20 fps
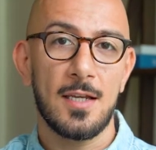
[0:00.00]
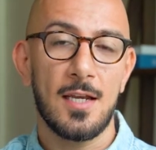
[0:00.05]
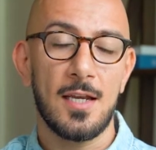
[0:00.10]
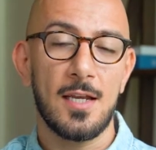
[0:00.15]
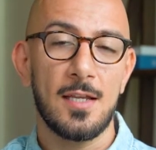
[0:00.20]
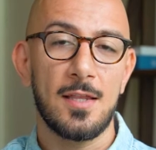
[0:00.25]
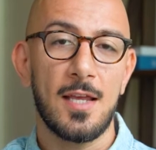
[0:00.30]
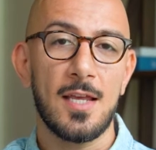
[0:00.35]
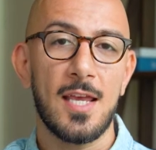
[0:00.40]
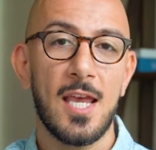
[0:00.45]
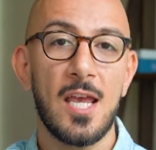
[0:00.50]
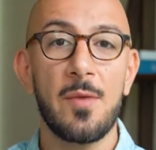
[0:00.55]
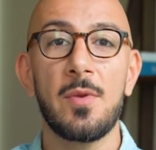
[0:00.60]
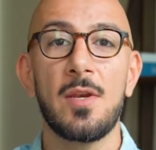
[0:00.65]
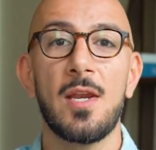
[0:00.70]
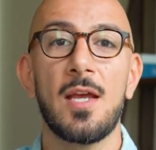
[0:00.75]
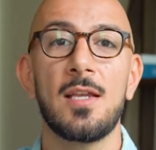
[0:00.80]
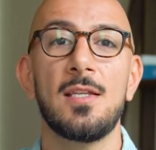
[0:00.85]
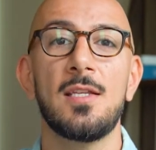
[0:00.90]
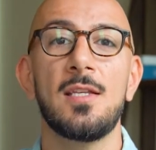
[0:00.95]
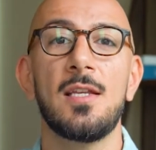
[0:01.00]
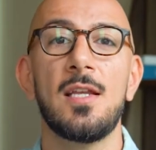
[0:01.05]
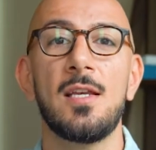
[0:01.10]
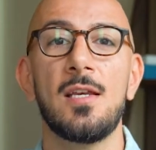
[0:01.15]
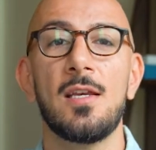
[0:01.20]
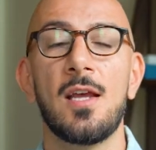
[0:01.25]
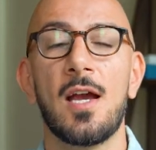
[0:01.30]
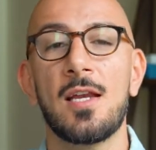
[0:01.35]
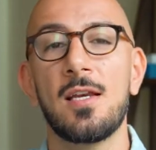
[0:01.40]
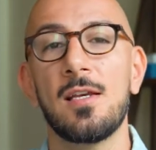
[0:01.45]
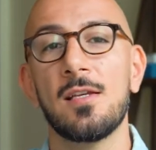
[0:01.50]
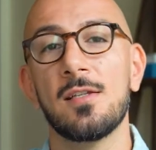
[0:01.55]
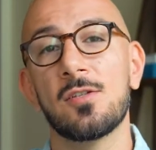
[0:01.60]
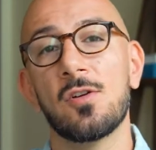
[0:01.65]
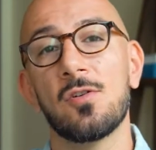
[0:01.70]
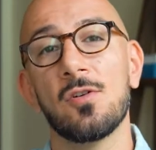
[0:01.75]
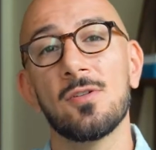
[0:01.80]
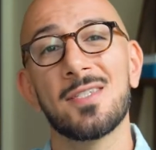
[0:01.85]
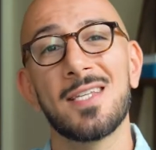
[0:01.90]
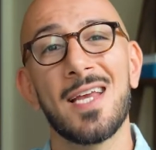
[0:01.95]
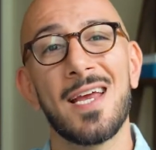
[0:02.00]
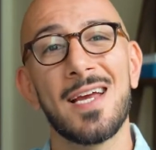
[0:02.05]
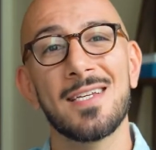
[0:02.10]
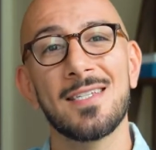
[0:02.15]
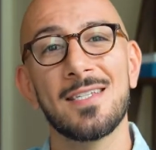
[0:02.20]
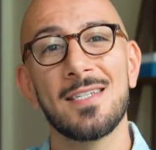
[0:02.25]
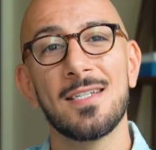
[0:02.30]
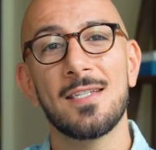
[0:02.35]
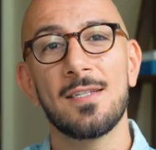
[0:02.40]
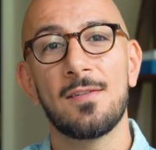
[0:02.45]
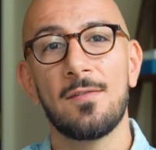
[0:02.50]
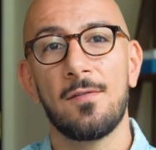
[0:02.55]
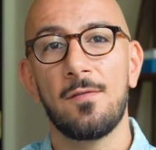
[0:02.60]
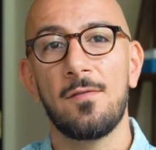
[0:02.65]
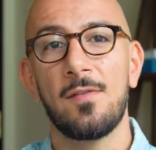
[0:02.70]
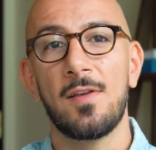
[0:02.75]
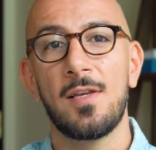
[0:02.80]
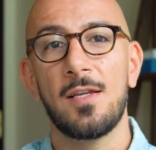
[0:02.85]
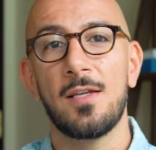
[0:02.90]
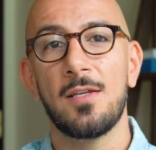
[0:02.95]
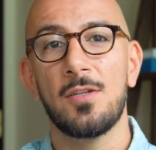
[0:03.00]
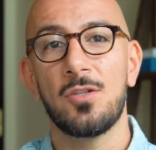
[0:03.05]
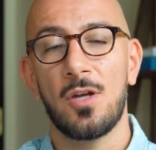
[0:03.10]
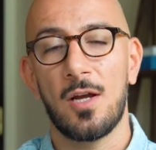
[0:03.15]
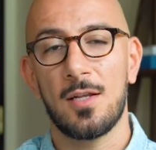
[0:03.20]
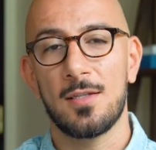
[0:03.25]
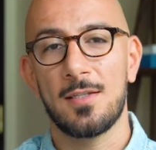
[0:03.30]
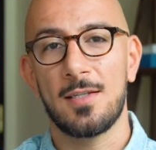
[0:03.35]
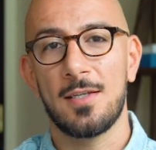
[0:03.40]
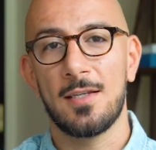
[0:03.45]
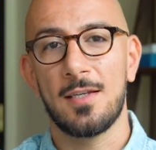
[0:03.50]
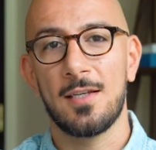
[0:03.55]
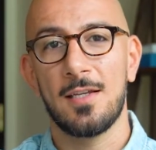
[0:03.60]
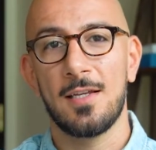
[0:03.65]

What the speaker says: and that came in 1989, and it's called Texas v. Johnson.